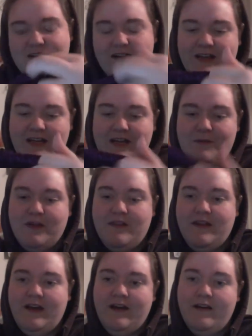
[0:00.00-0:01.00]
I keep it in
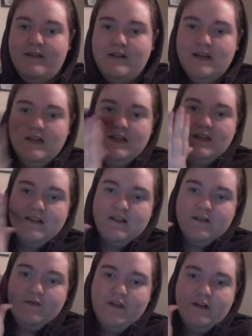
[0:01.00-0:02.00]
there. It's a
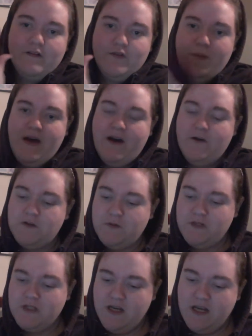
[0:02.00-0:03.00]
little velvet pouch
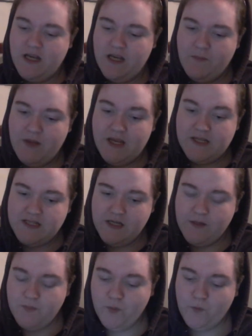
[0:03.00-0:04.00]
which I picked
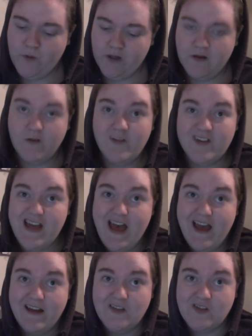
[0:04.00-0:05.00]
up when I got the
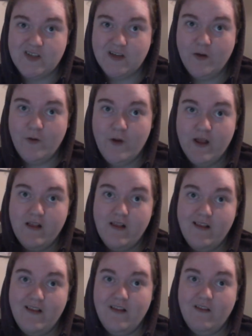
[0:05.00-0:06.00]
deck, so
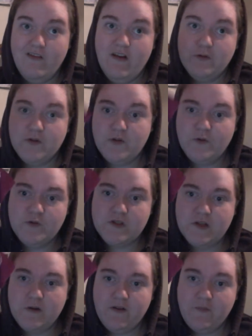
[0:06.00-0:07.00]
that would
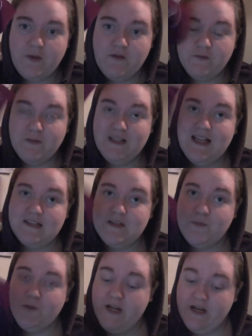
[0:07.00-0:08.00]
also have been from
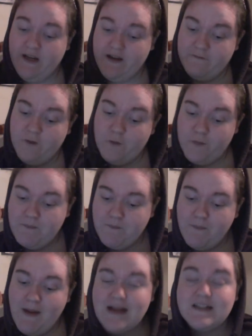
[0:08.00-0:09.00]
Glastonbury, and I have not been
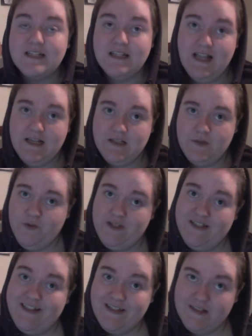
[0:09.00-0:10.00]
back to Glastonbury
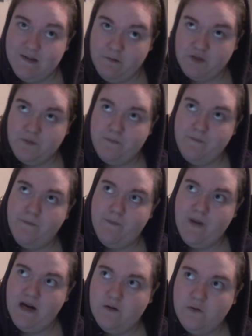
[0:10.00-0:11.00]
since I was
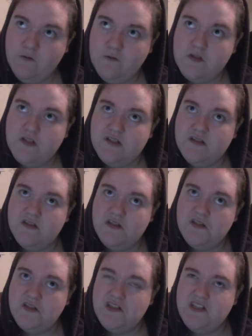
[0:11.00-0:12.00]
about
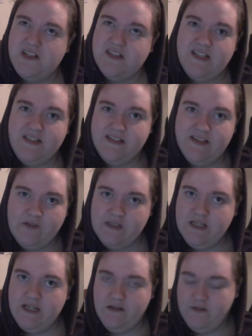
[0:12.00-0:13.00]
16,
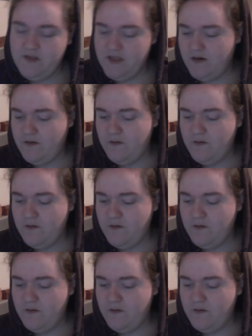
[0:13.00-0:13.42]
17, so